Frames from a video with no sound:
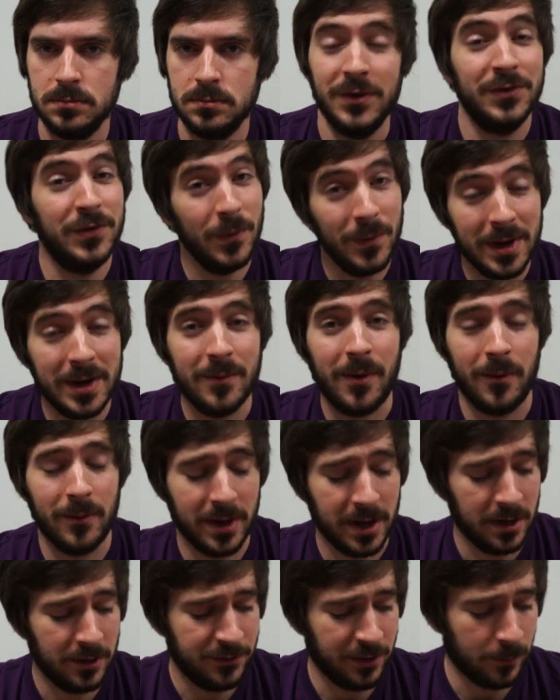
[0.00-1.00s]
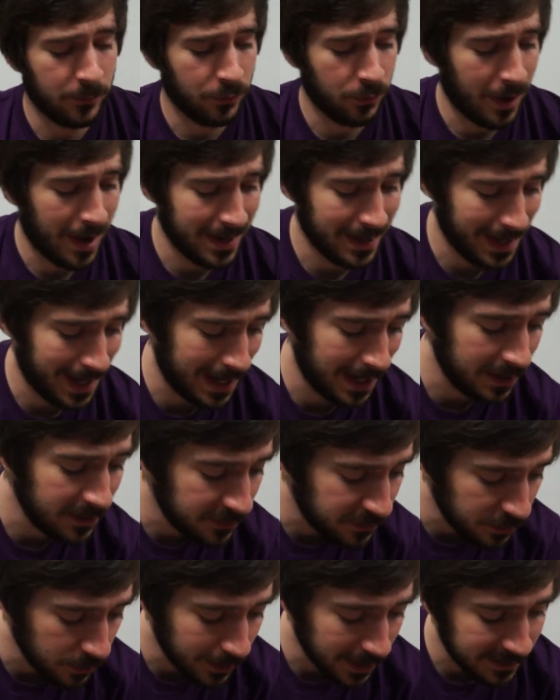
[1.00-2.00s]
So anyway, we're going to jump right
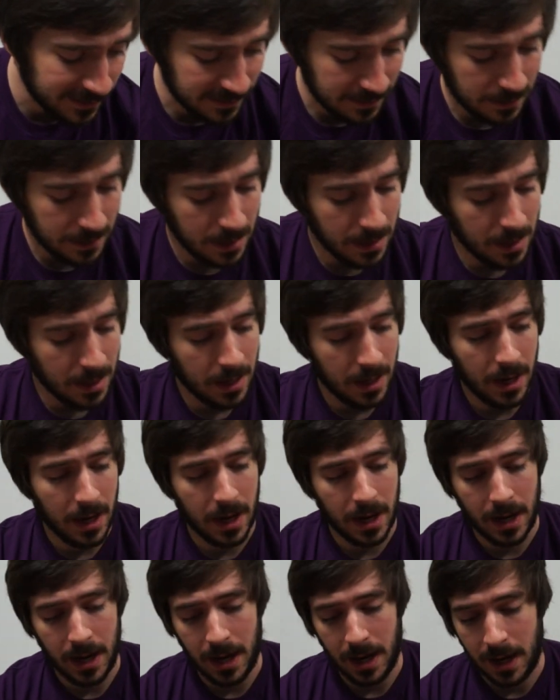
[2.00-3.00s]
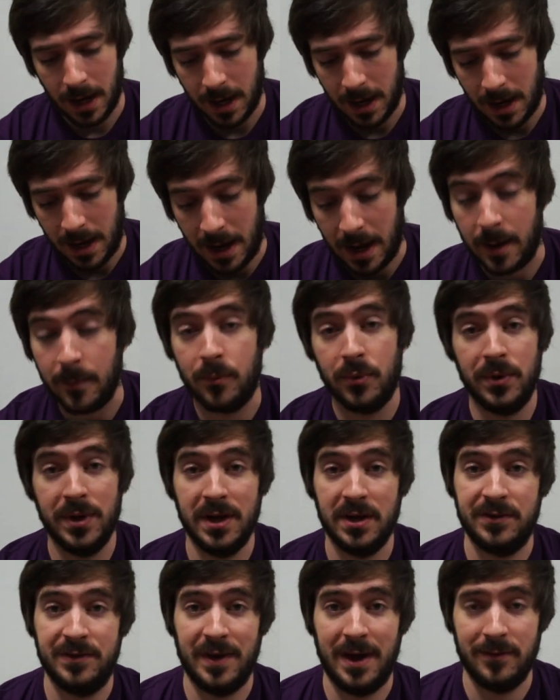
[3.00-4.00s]
into it. Uh, I'm
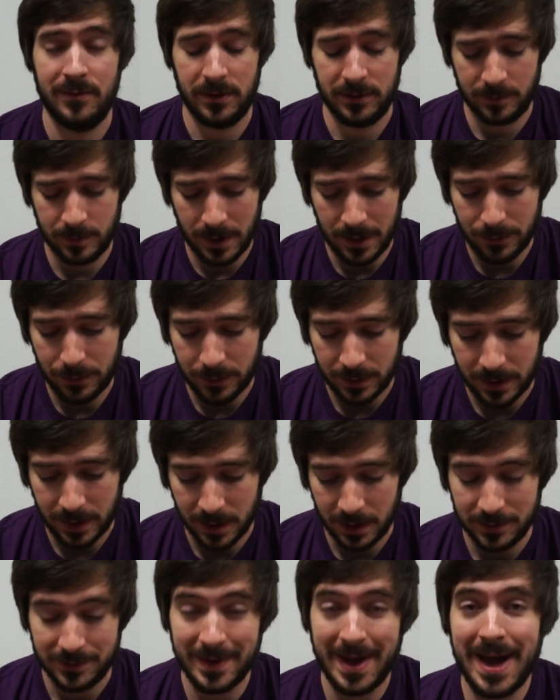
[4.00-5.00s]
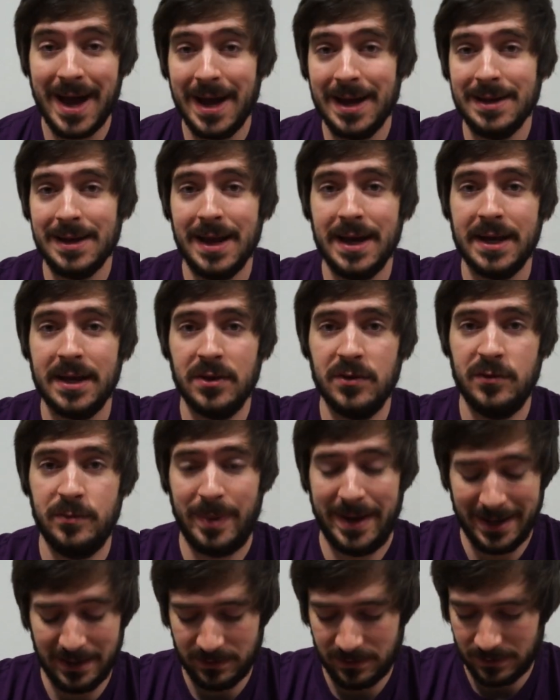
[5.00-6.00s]
pretty excited for this month because I like
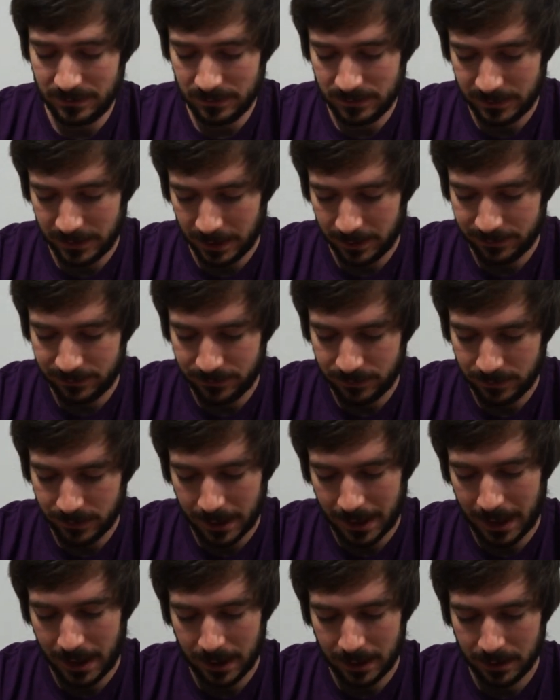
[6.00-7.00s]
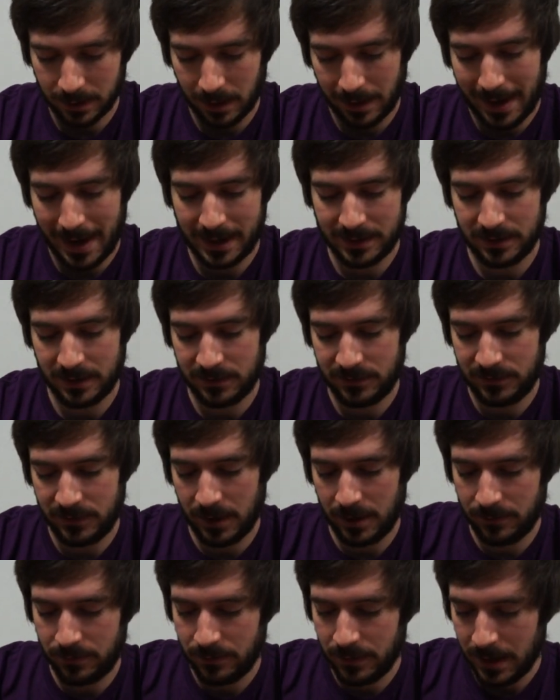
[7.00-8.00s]
space stuff and galactic
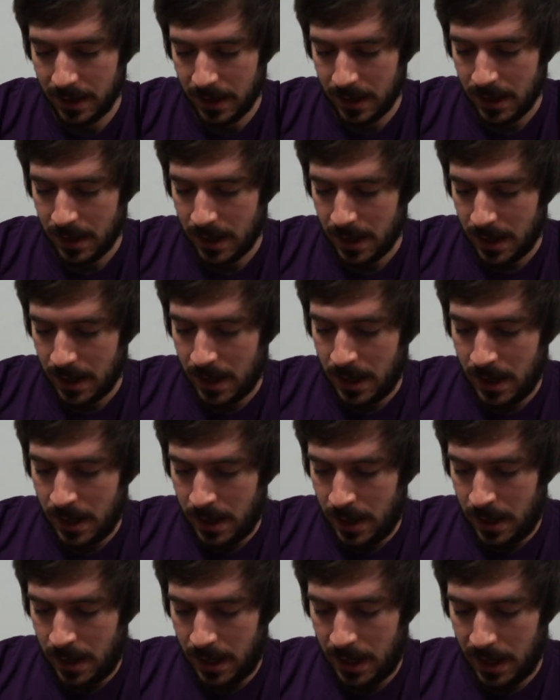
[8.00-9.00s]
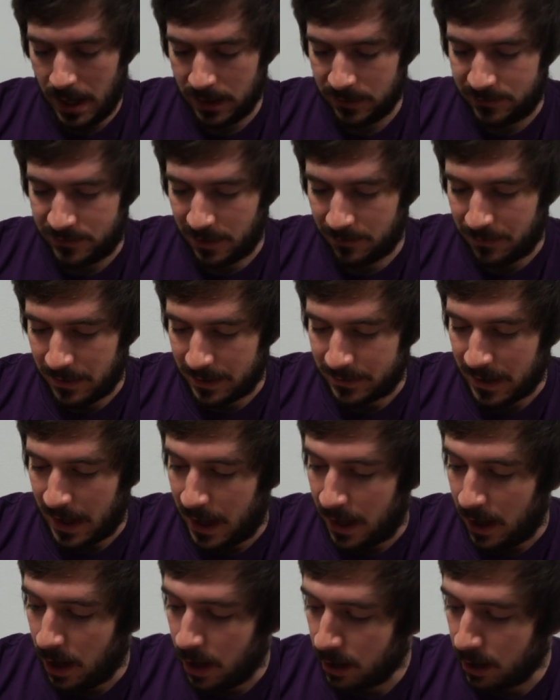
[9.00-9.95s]
stuff and stuff like that.